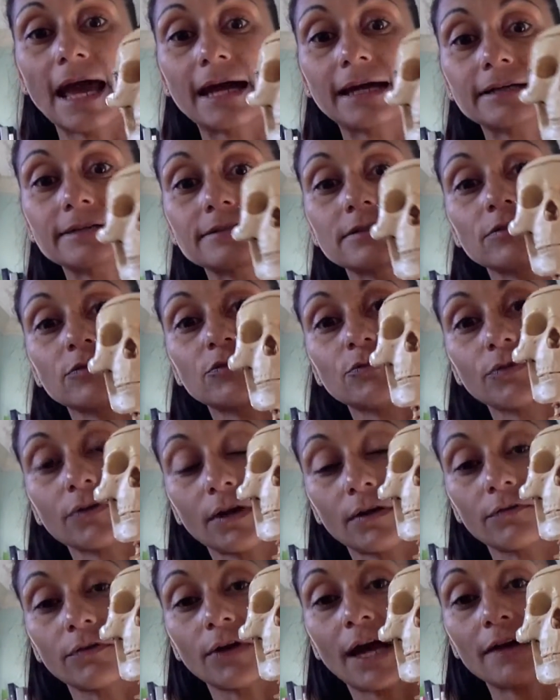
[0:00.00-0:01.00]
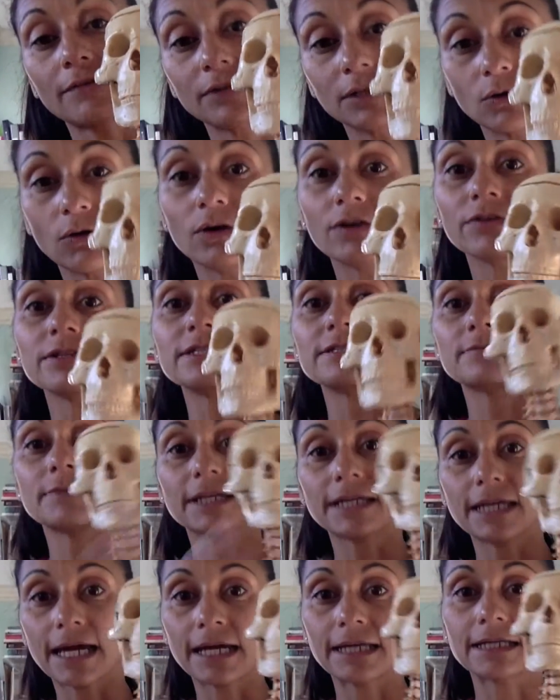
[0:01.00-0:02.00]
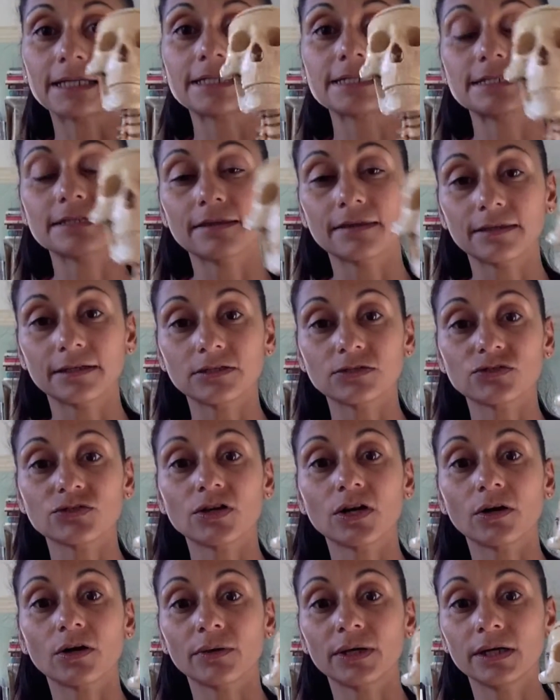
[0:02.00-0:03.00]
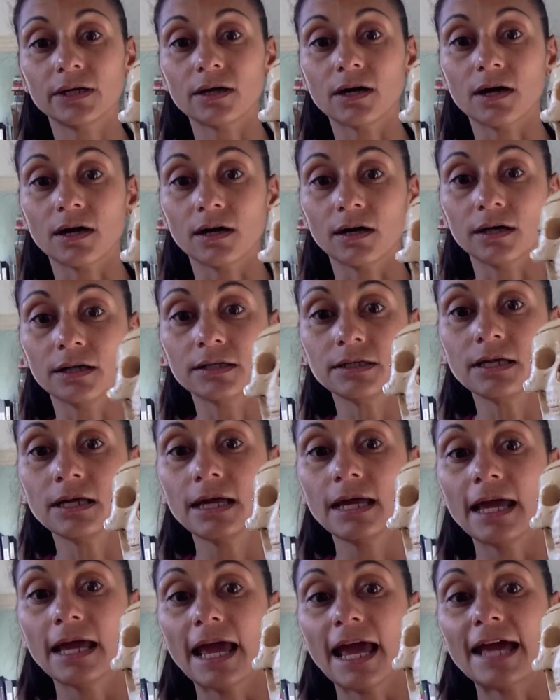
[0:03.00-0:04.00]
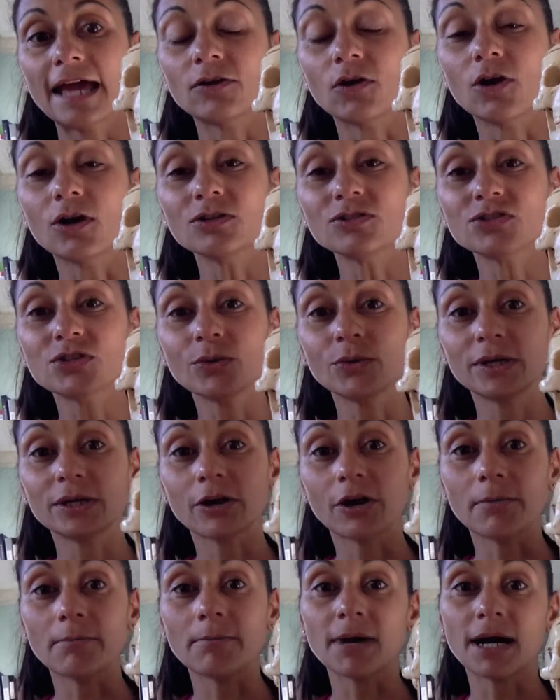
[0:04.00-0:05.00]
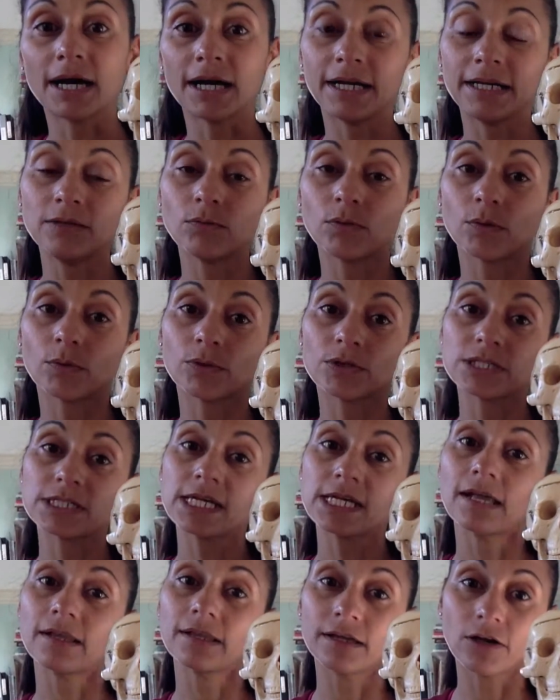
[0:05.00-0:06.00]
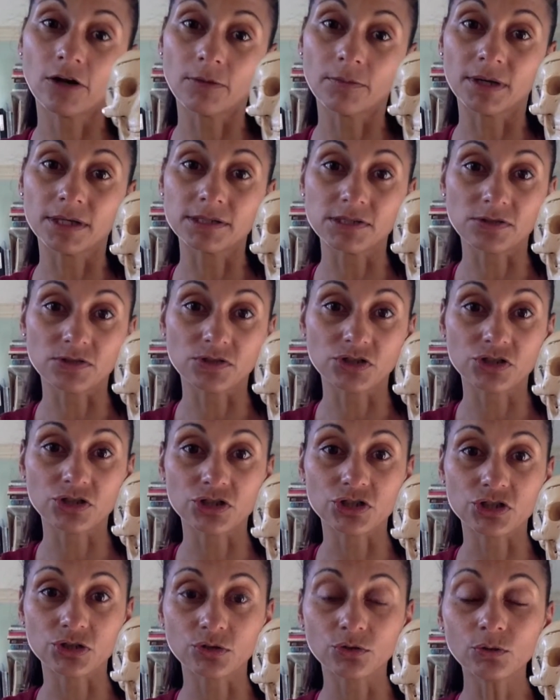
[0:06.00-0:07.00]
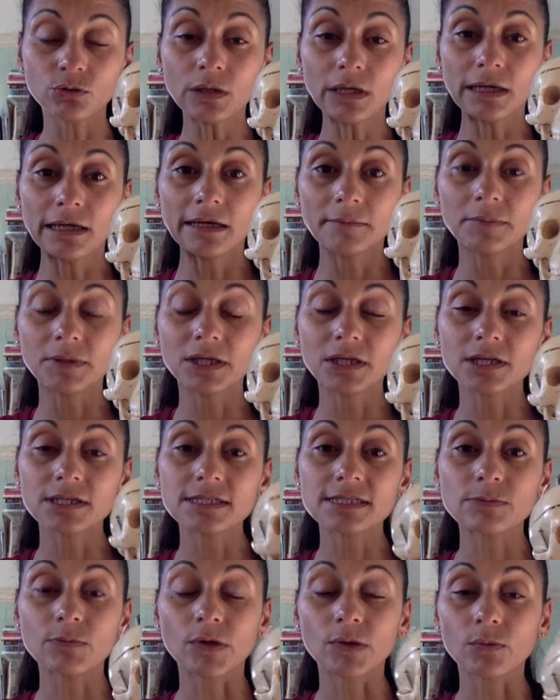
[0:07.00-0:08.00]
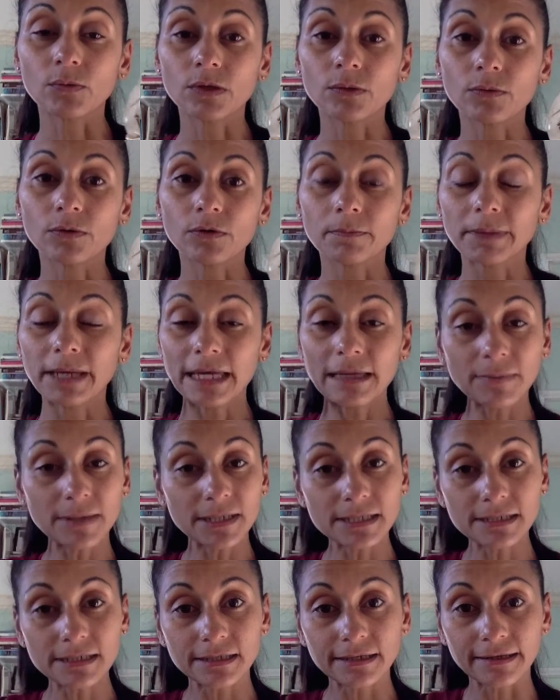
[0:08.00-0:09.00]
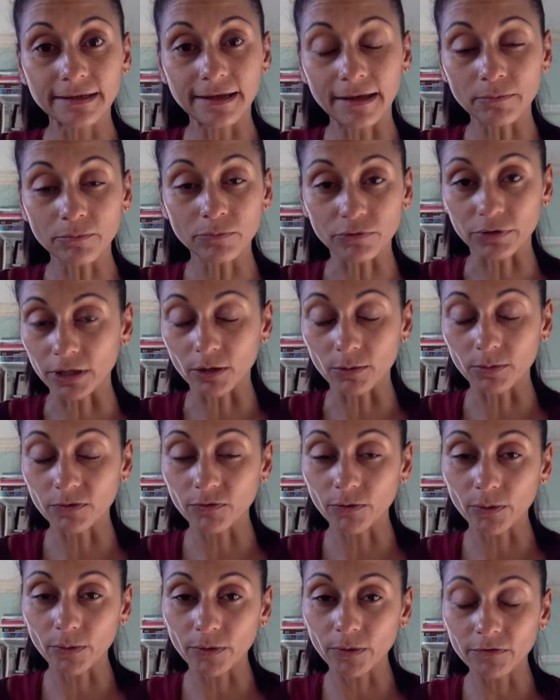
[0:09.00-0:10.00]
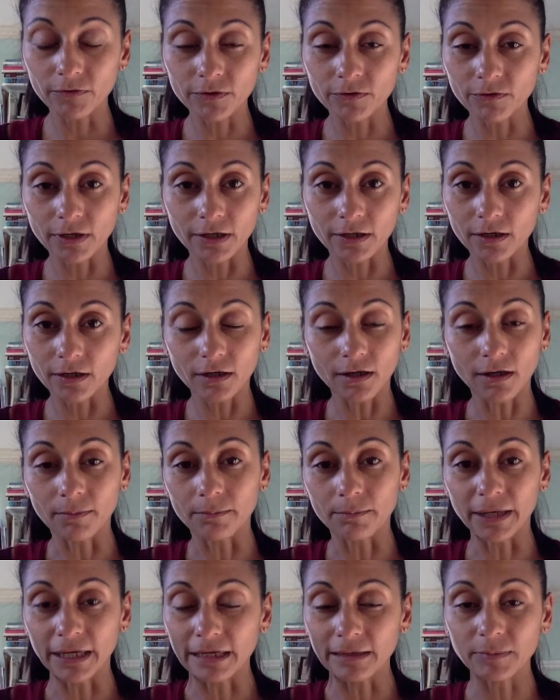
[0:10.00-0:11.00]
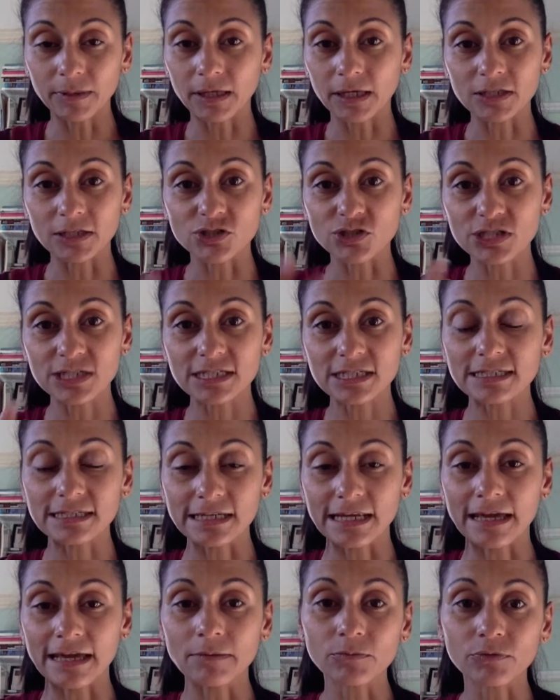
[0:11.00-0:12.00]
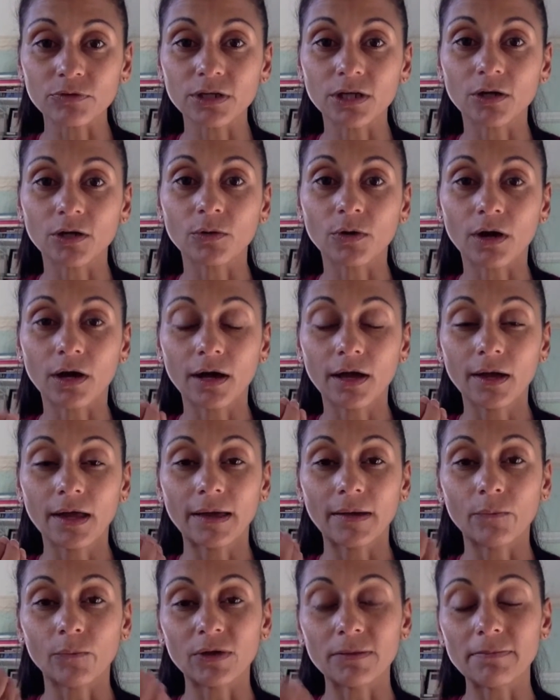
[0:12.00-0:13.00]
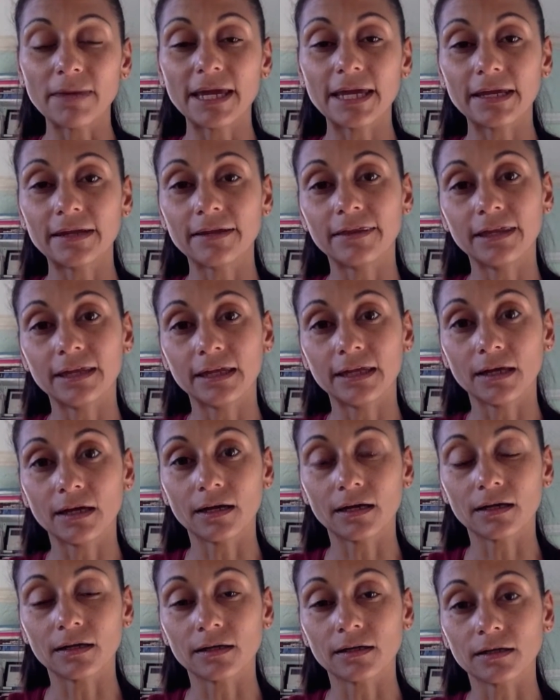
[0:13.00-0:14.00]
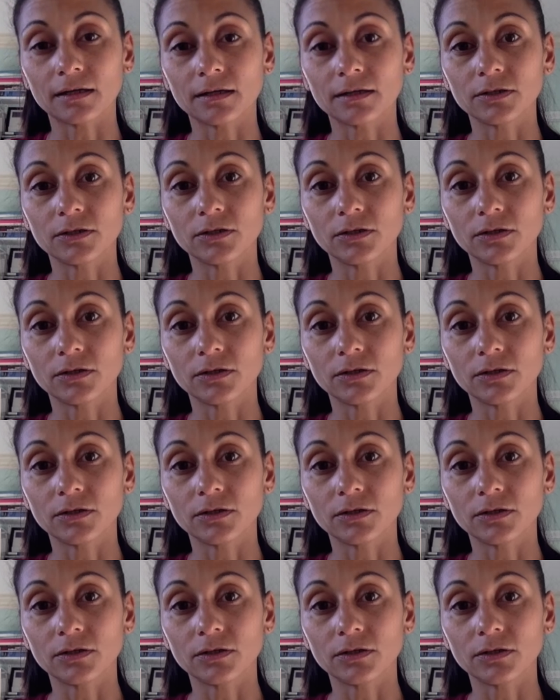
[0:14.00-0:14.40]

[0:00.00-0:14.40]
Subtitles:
act of having all these mechanics and things going on, and also in our mind what we're telling our muscles to do. Because when we were babies in an embryo, before we were even like a baby, just as an embryo, and we made the